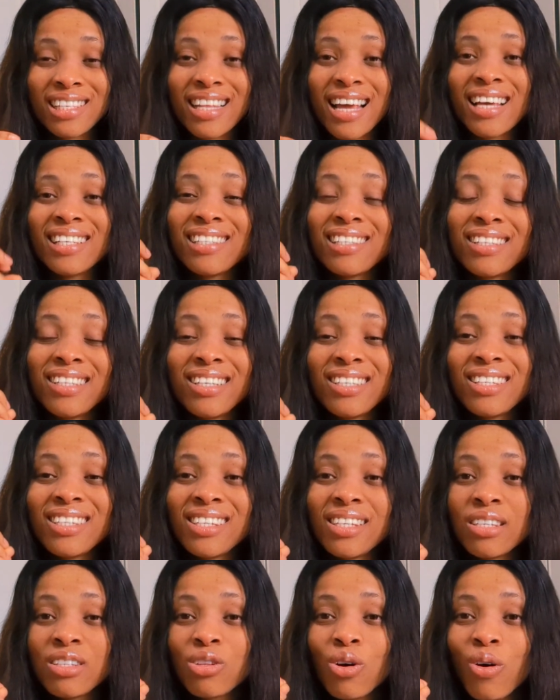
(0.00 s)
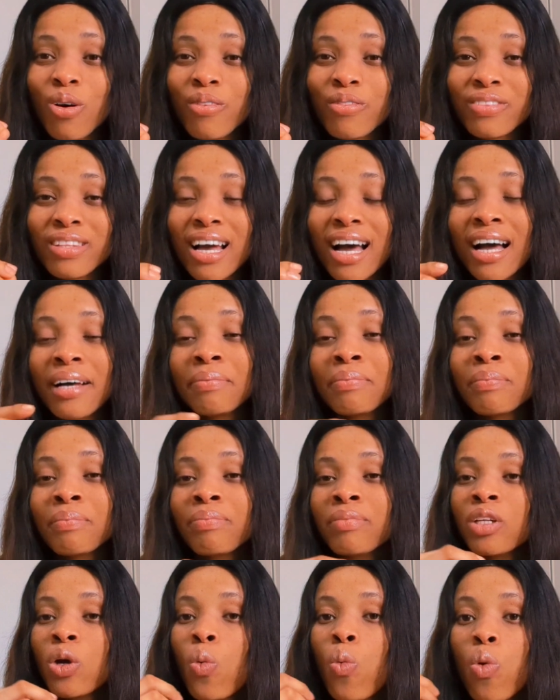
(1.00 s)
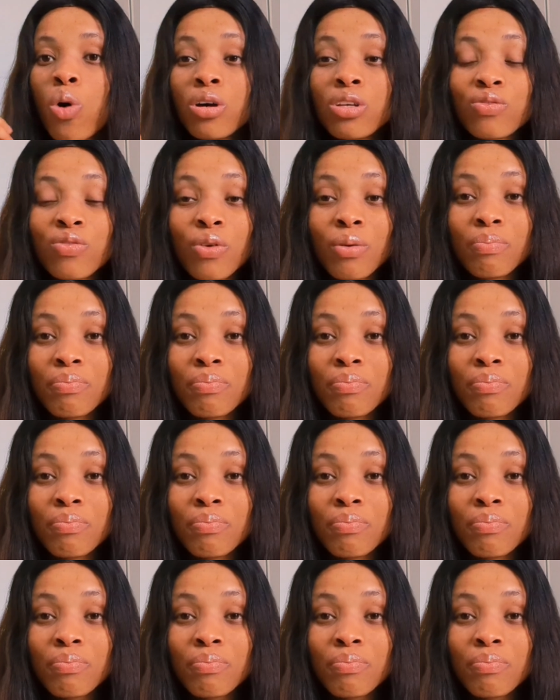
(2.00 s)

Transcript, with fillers: There's this stuff that works for